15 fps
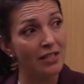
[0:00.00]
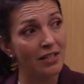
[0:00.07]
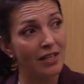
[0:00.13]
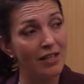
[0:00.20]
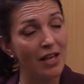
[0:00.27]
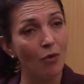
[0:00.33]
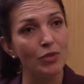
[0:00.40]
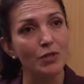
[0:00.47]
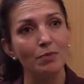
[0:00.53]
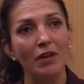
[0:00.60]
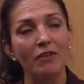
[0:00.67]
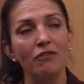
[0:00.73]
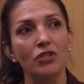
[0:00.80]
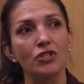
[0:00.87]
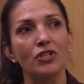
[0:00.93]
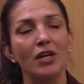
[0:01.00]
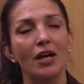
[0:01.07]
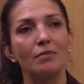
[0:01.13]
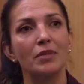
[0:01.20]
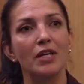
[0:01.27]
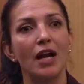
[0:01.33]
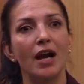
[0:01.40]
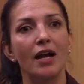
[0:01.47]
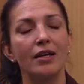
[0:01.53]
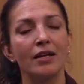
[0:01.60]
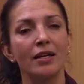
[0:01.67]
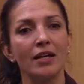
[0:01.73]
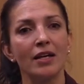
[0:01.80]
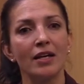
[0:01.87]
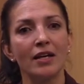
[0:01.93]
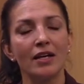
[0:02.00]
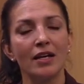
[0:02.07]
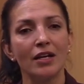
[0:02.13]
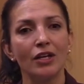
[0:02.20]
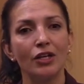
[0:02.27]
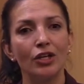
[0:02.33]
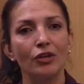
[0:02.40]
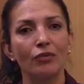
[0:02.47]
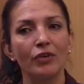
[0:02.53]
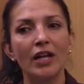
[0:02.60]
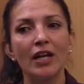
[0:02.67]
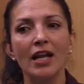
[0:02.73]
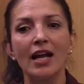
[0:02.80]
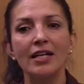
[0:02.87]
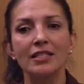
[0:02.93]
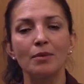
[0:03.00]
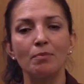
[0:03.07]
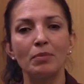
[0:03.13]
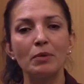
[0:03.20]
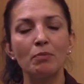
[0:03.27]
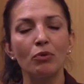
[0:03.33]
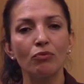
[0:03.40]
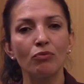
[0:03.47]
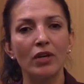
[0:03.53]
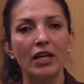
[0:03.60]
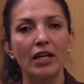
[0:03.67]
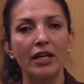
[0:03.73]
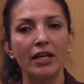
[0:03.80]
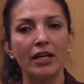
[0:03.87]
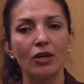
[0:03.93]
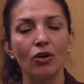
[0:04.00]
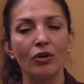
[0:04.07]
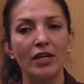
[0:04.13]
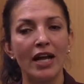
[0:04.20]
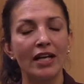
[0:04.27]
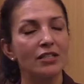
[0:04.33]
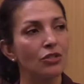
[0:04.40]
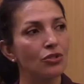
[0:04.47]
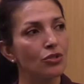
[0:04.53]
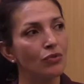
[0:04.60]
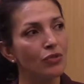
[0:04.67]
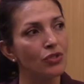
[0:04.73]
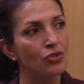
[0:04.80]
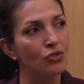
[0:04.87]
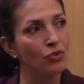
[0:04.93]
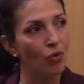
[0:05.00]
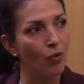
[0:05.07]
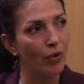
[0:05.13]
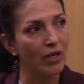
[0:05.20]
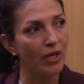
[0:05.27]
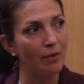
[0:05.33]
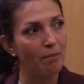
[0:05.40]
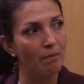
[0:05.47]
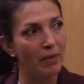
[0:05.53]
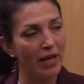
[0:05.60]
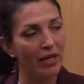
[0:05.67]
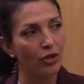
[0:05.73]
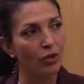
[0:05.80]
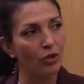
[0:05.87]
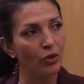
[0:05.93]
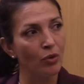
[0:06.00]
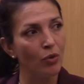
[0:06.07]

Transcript: And that was my first time that I realized that people really connected to the story better